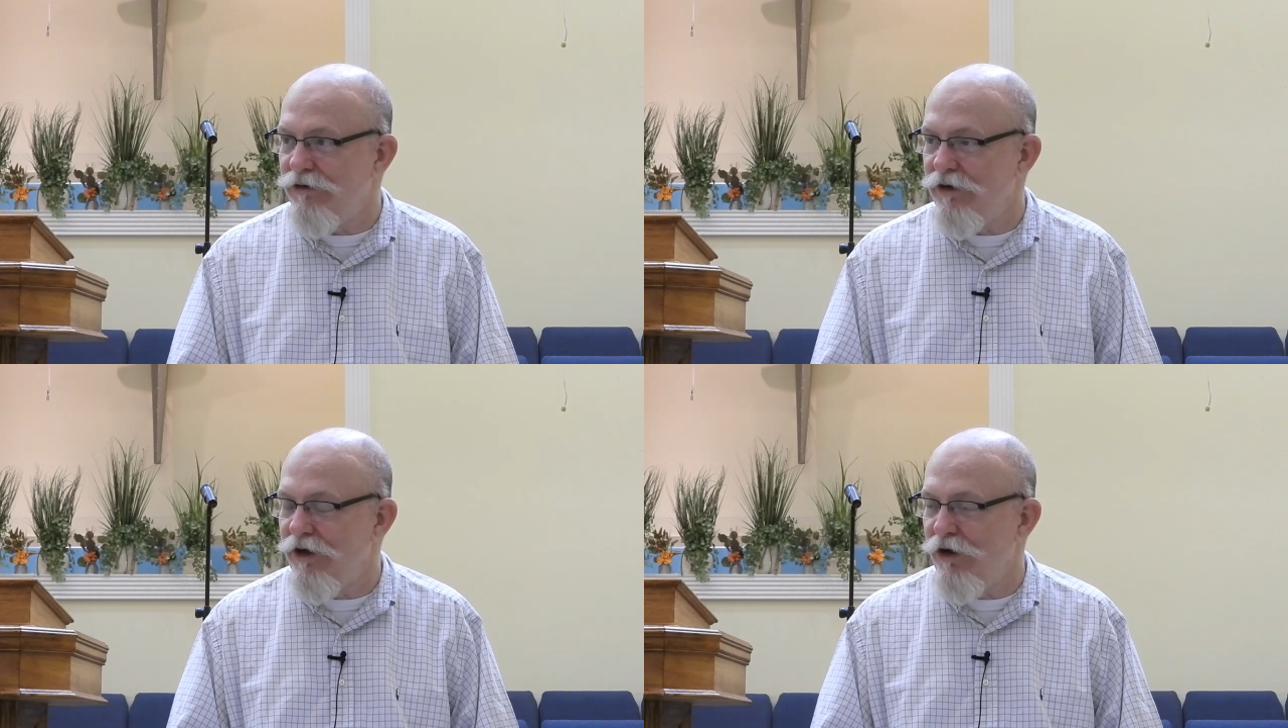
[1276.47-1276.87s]

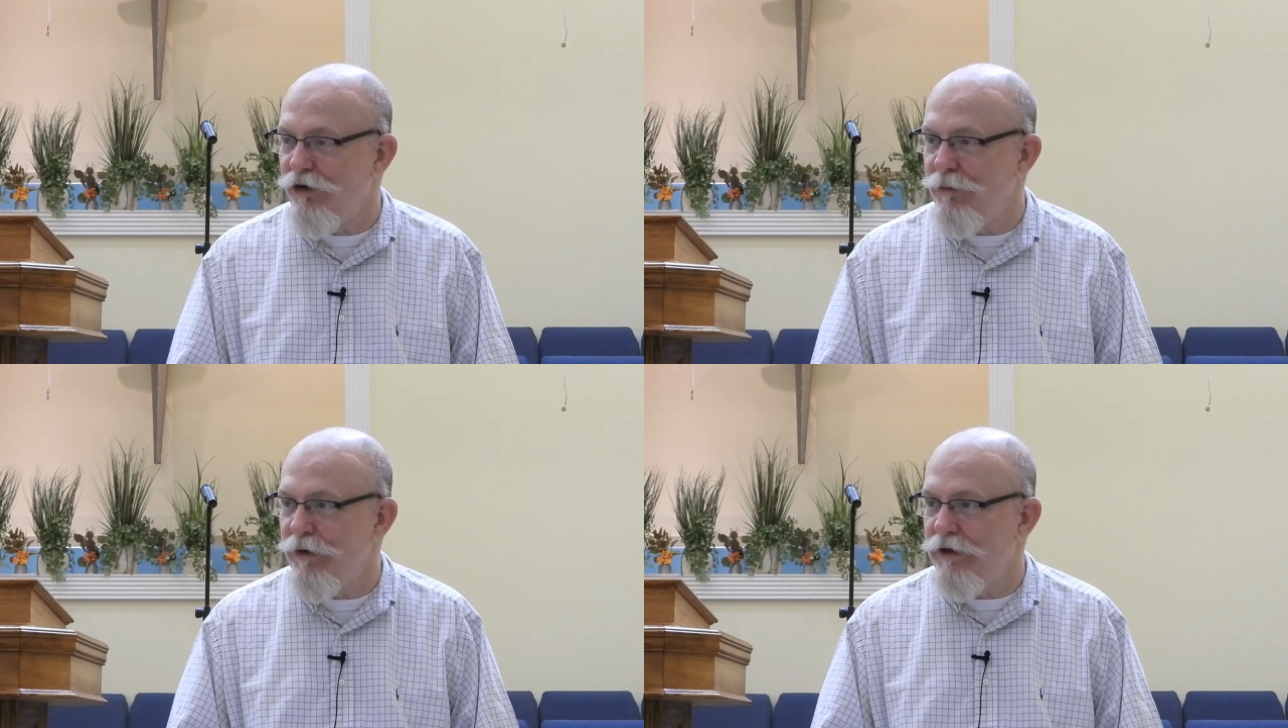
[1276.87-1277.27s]
The
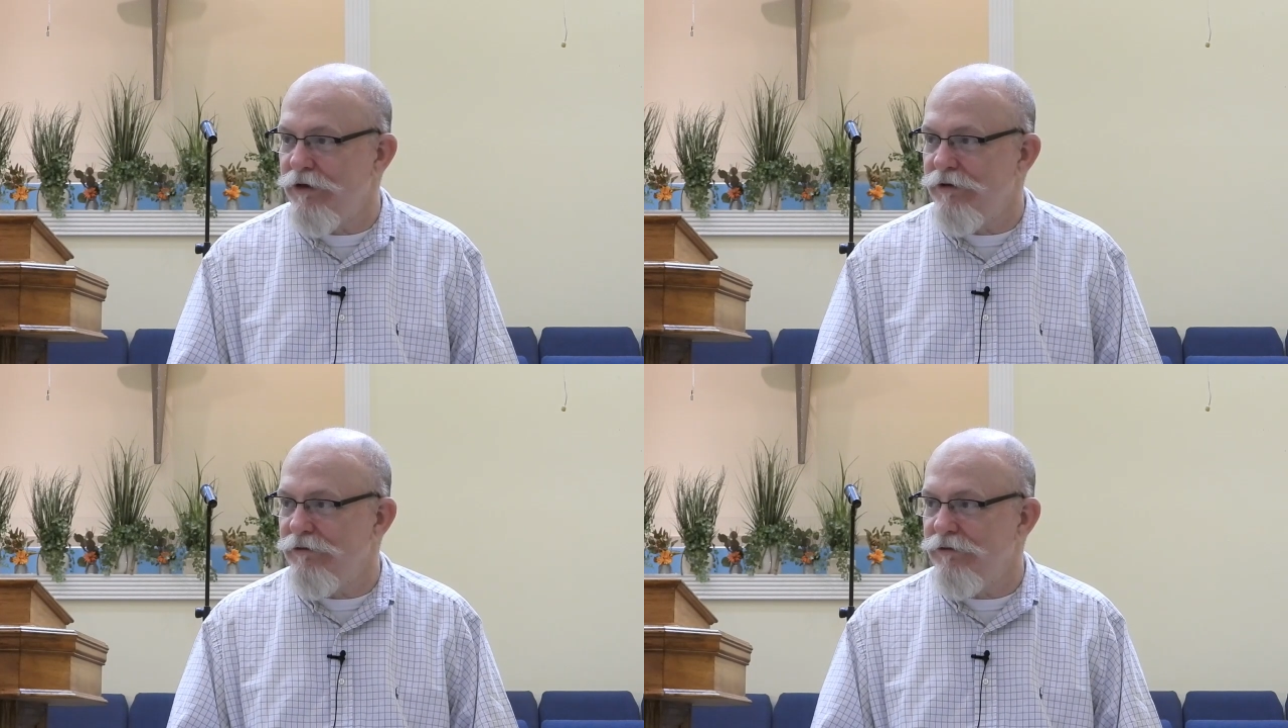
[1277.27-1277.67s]

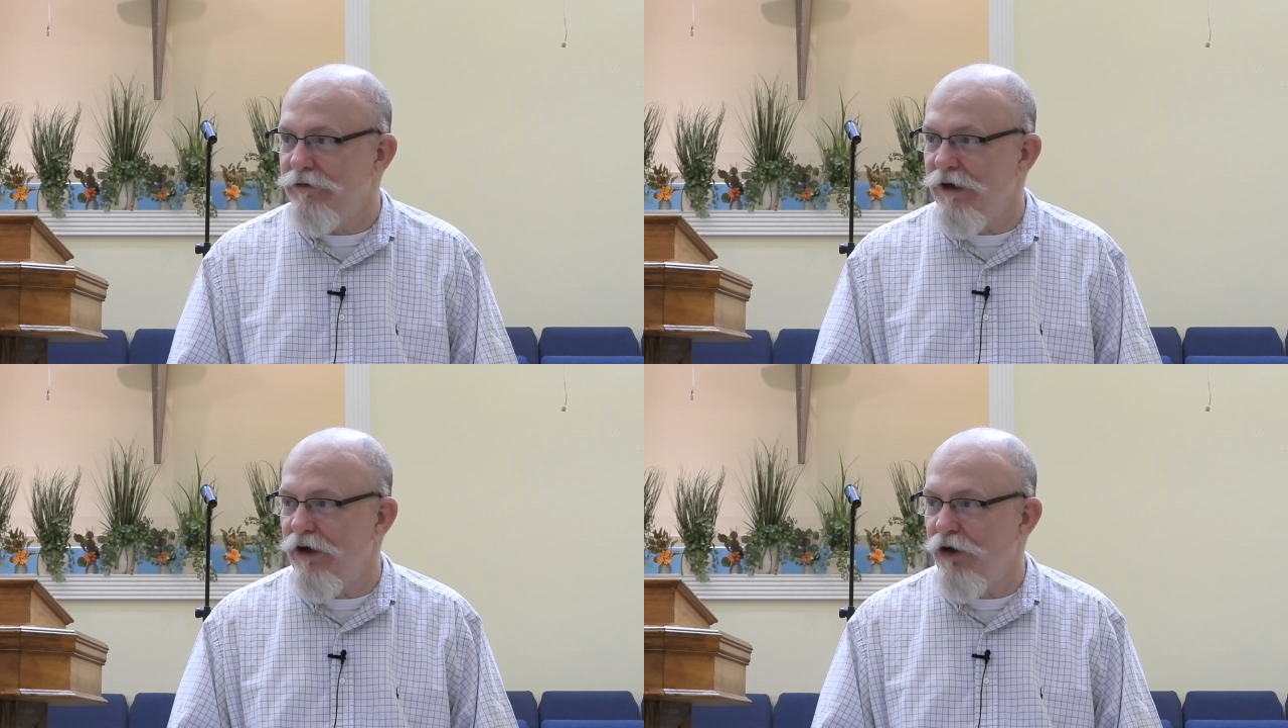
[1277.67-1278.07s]

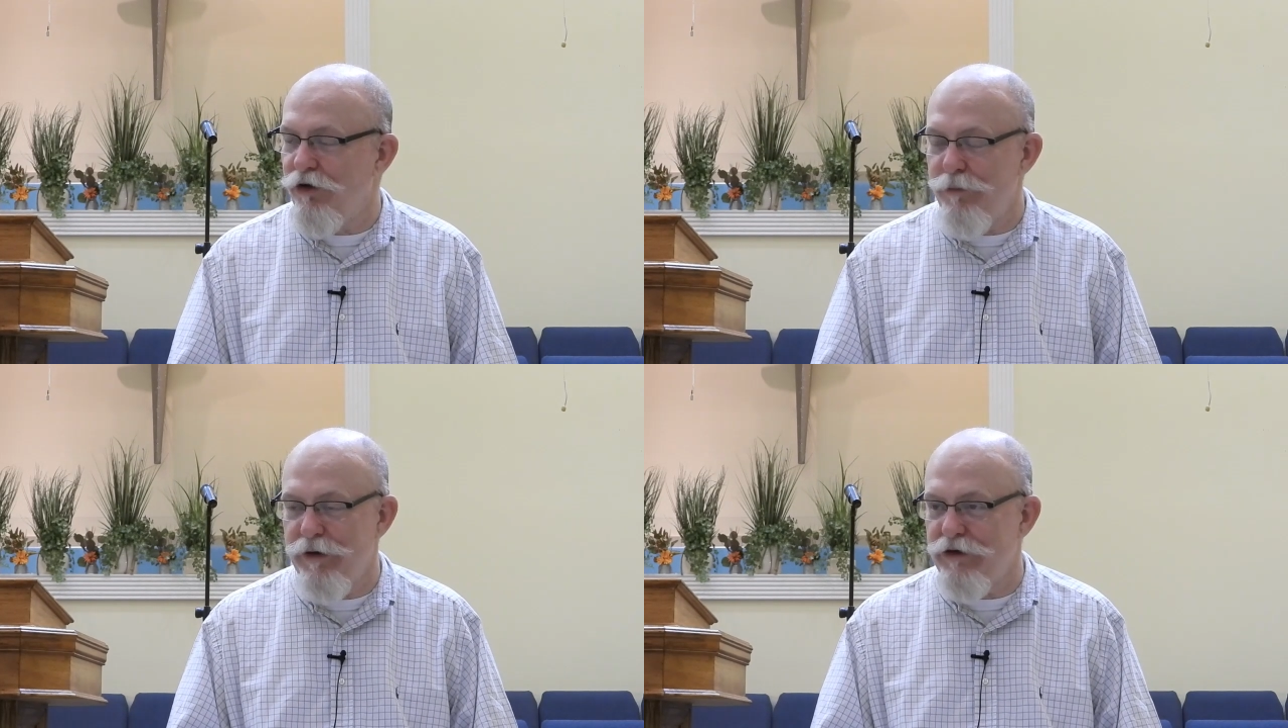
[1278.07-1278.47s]

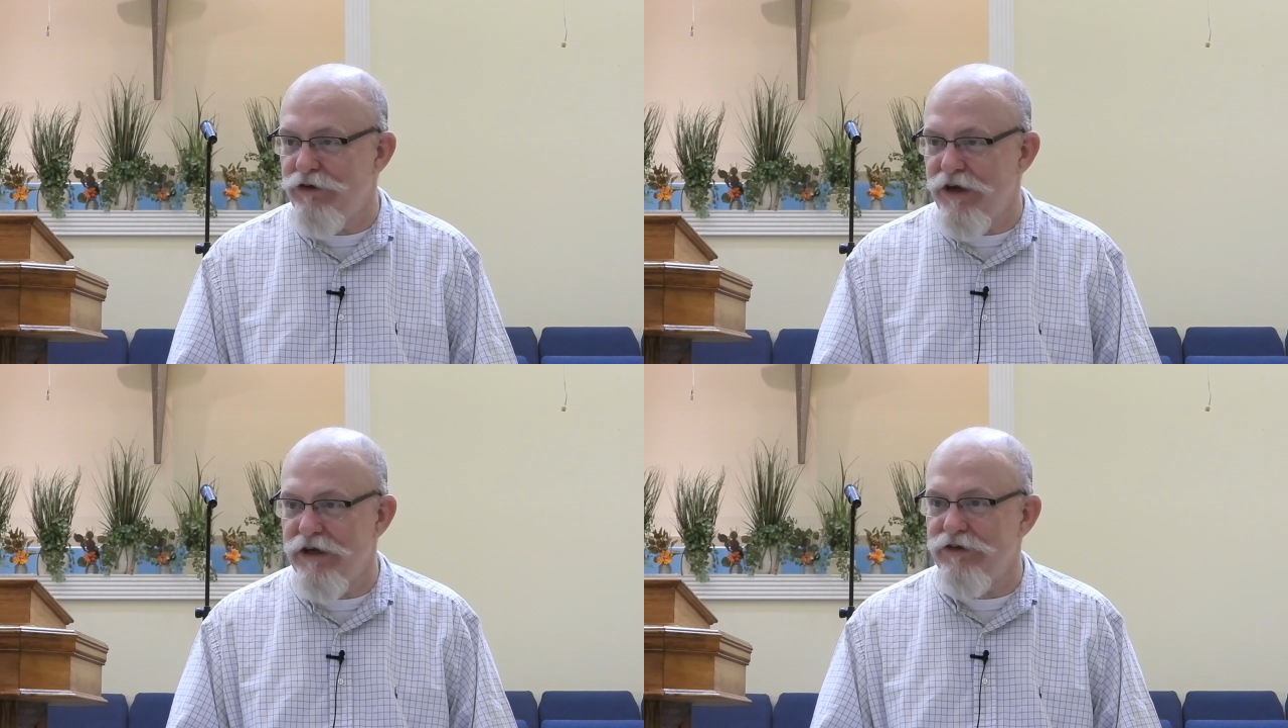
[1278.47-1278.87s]
ultimate
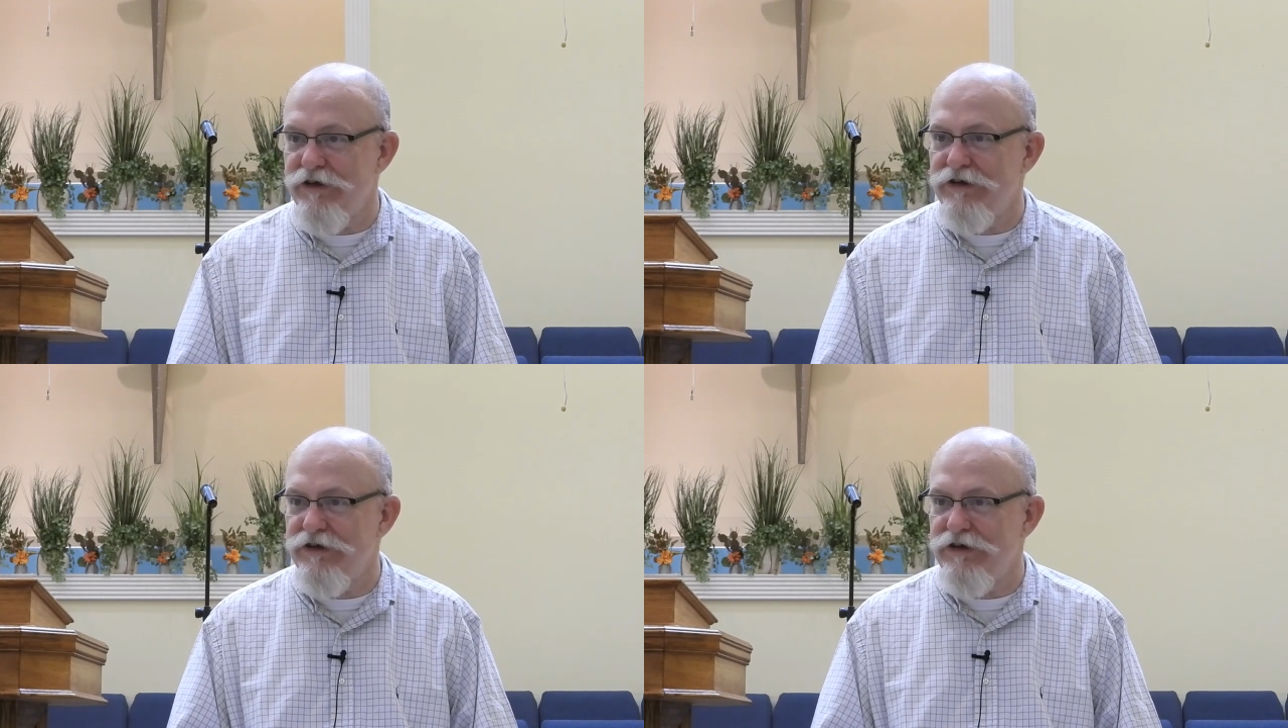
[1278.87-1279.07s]
test